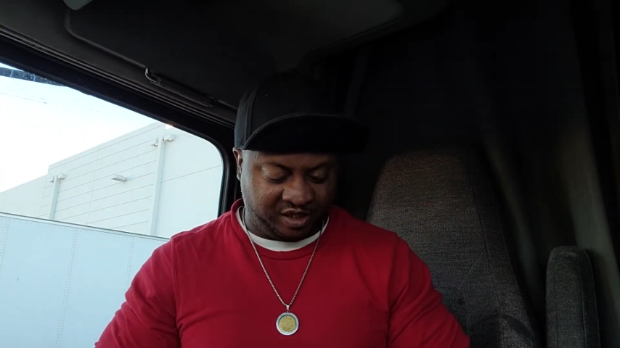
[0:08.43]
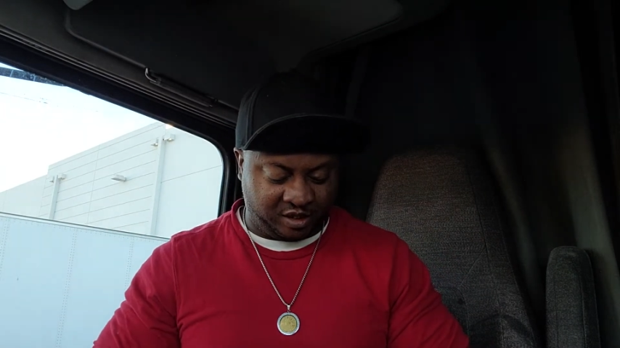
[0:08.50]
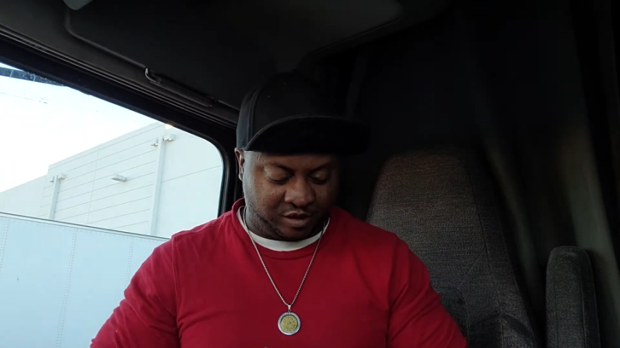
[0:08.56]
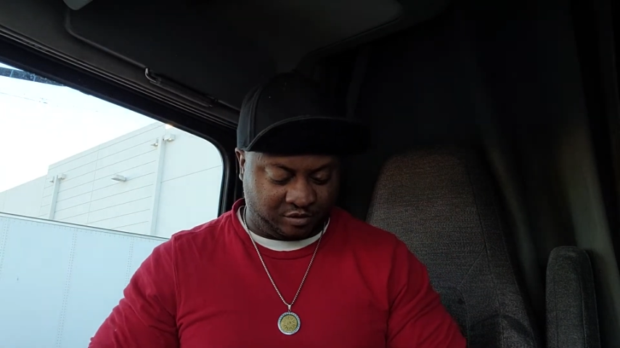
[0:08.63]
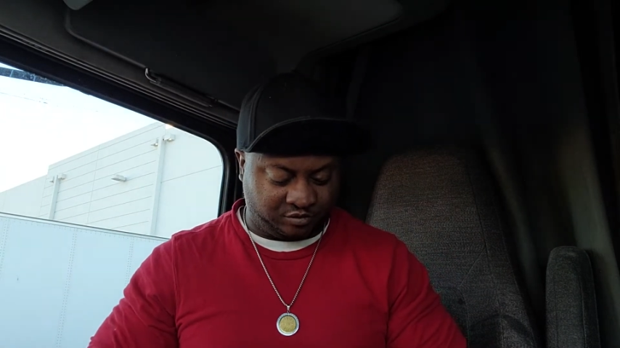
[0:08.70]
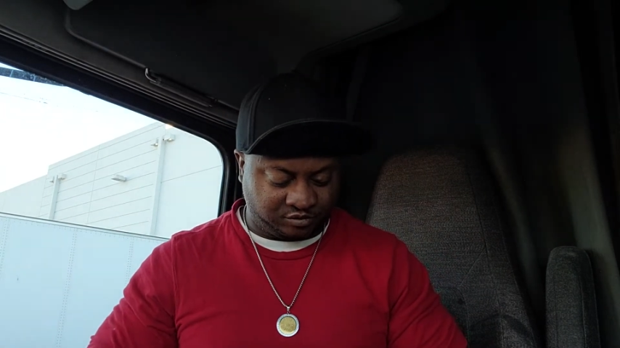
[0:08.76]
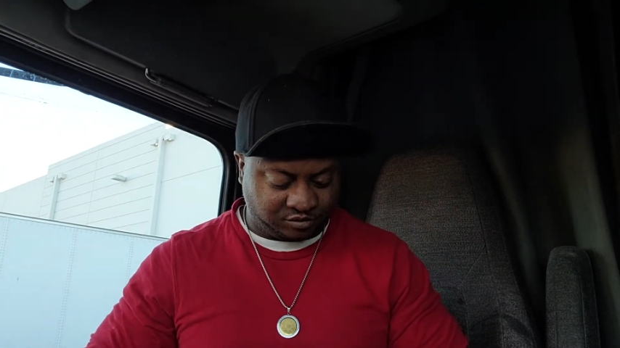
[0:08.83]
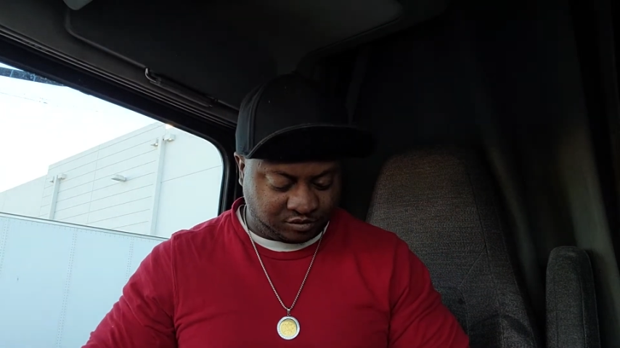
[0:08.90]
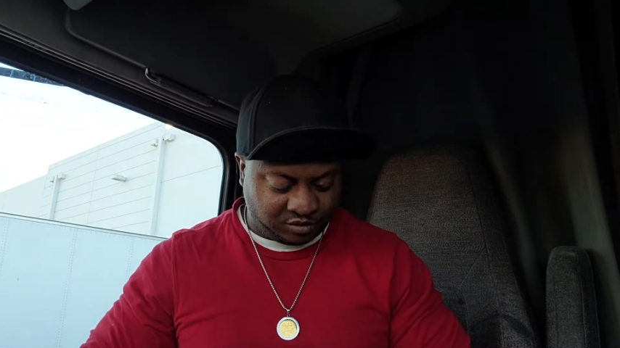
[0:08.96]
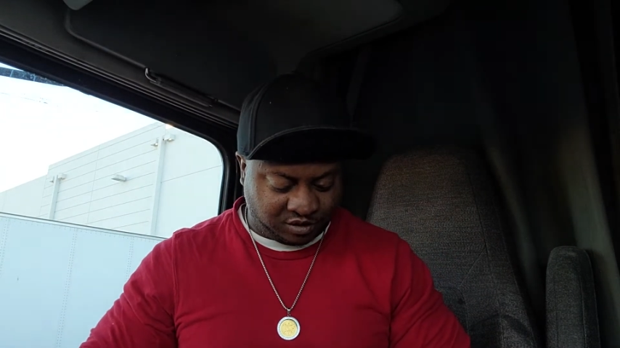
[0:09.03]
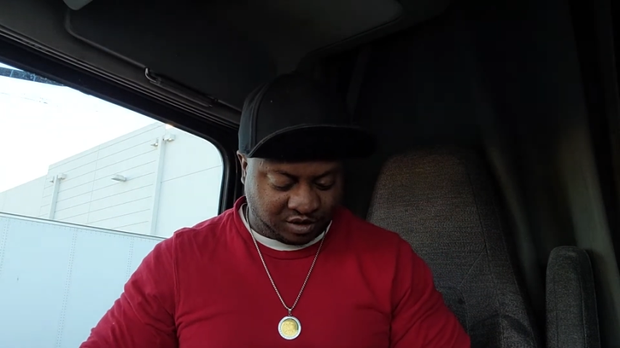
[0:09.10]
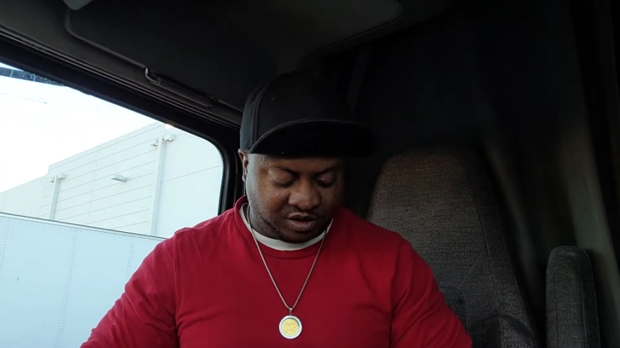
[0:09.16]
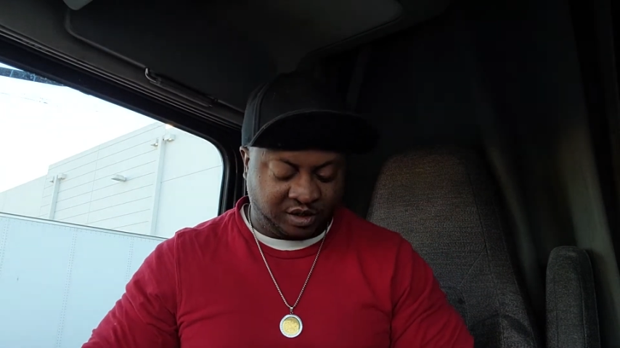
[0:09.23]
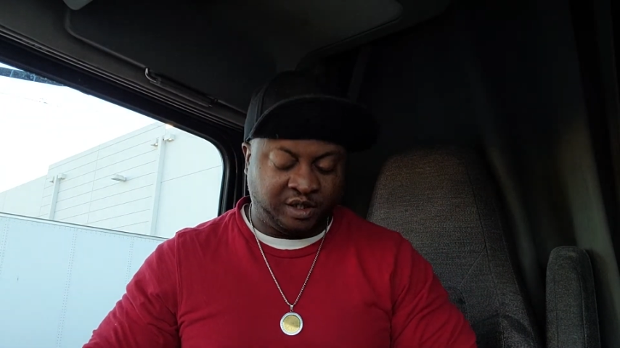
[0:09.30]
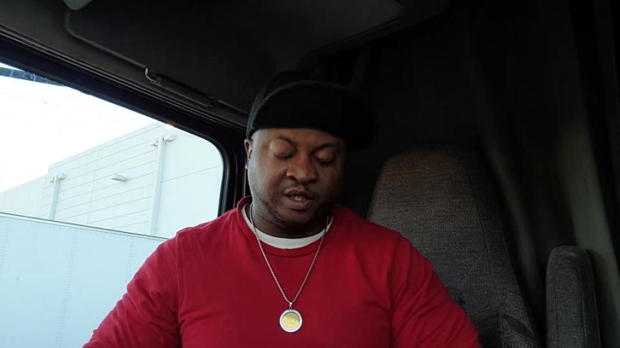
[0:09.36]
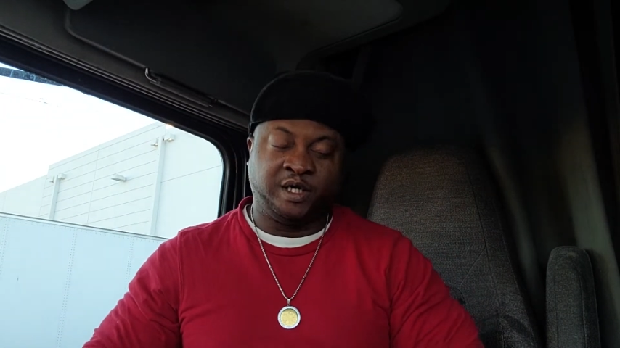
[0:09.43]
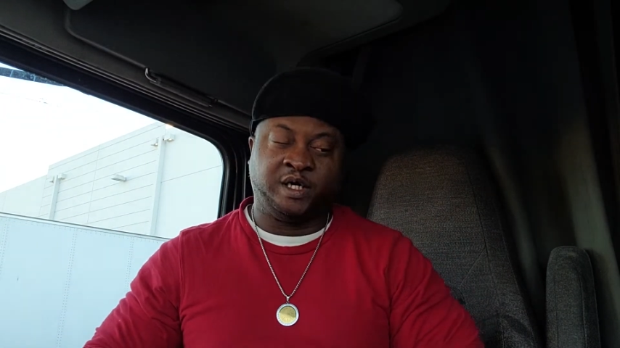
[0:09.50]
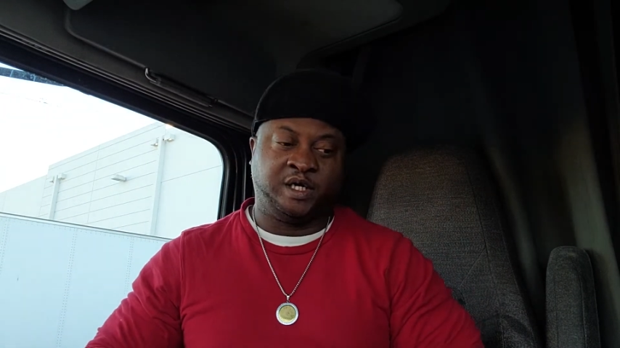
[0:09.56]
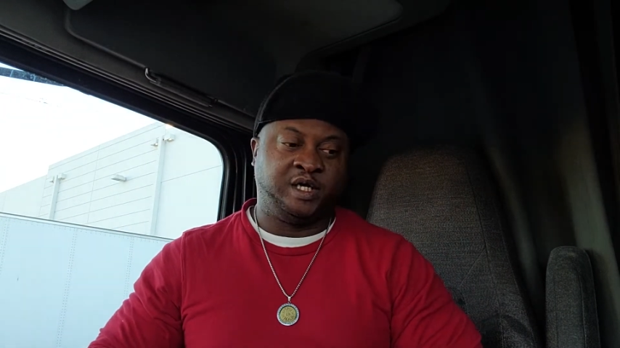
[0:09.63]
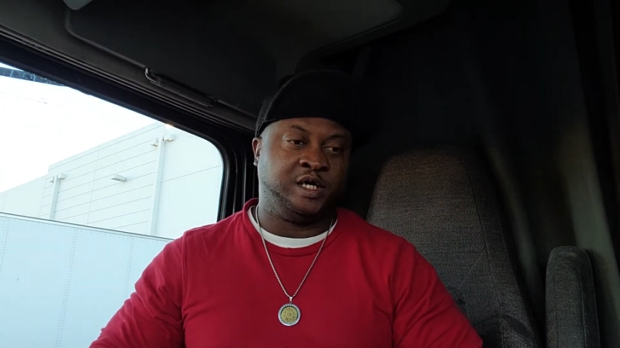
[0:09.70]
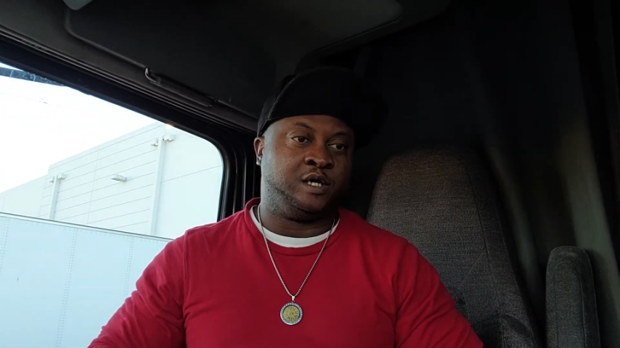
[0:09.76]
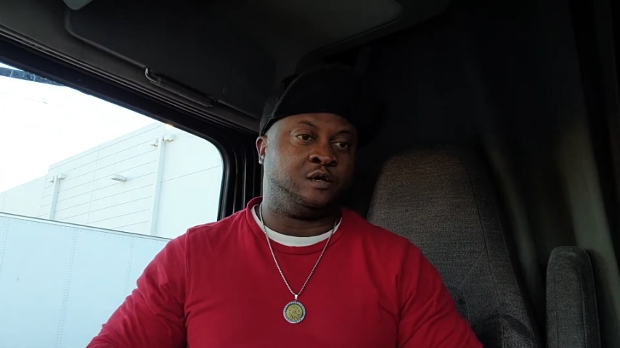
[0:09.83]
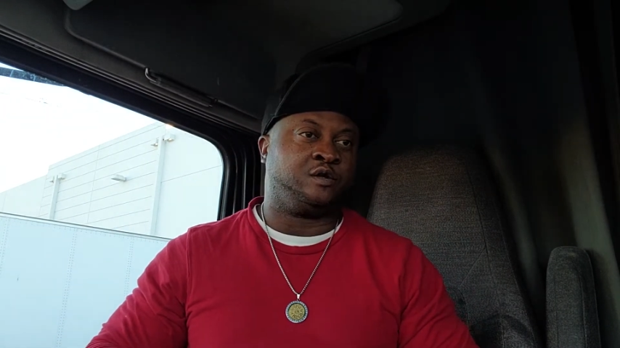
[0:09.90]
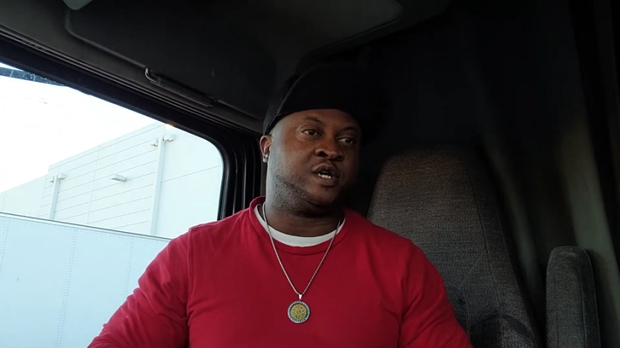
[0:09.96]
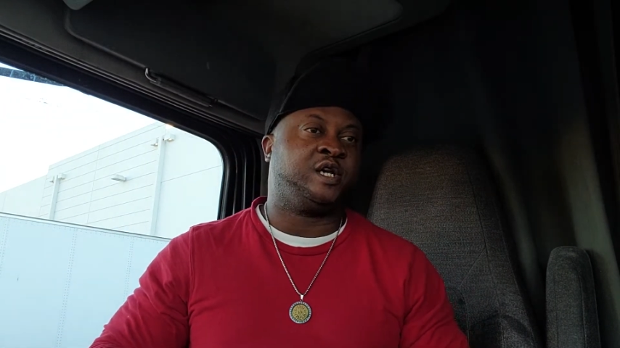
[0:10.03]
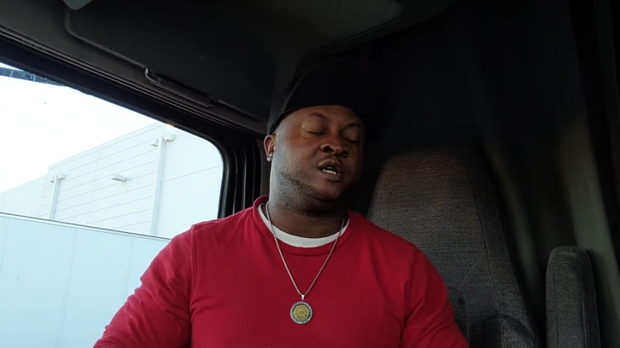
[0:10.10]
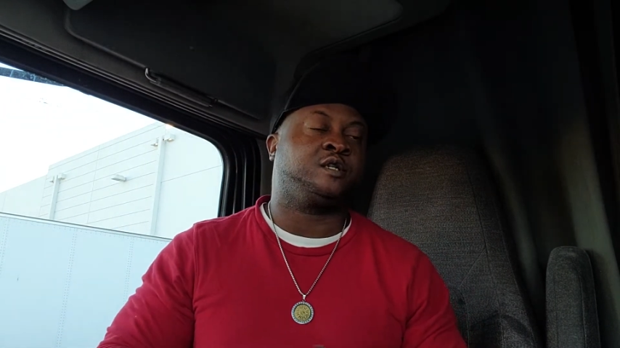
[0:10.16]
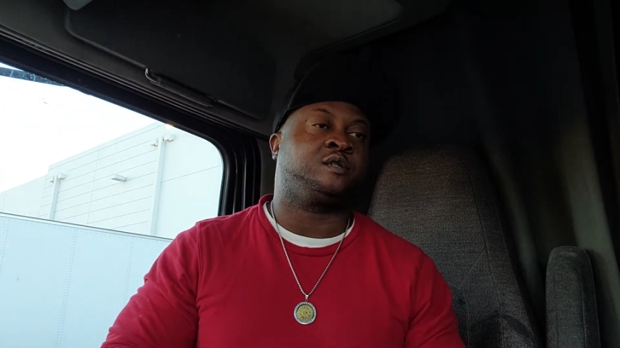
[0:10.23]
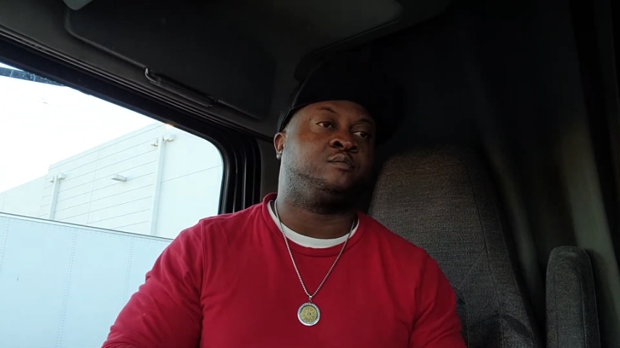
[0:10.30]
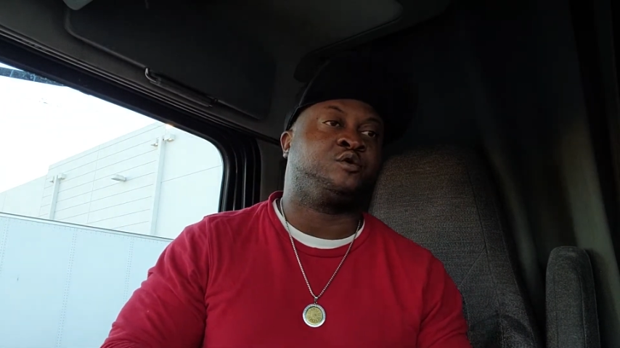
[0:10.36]
gonna he gonna
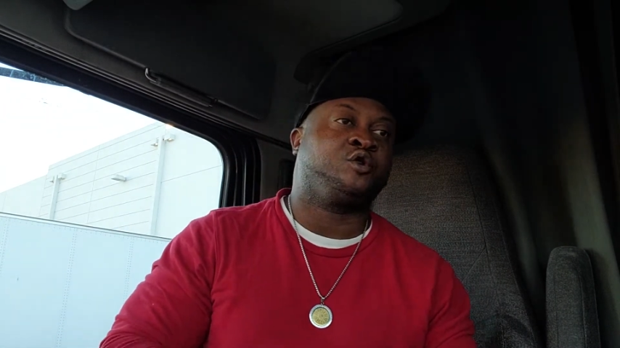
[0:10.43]
kill some